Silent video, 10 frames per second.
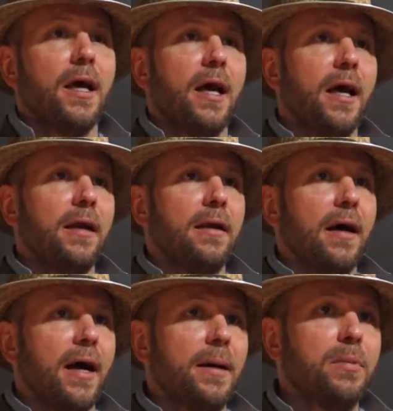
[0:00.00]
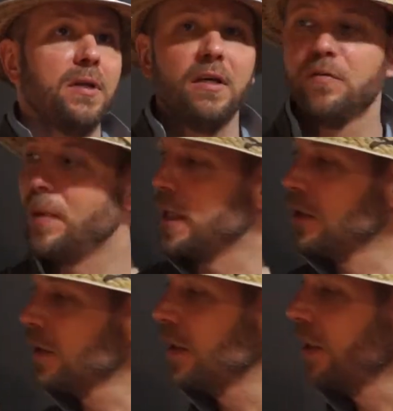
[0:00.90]
And I believe by
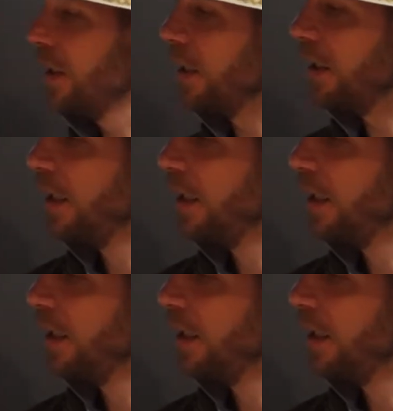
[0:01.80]
looking at